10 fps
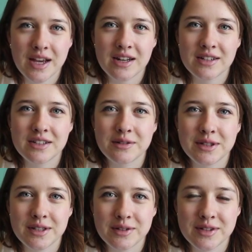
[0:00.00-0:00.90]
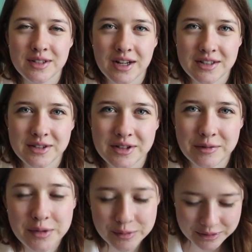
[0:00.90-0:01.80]
to deal with those not so good
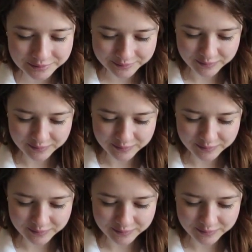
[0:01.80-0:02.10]
people.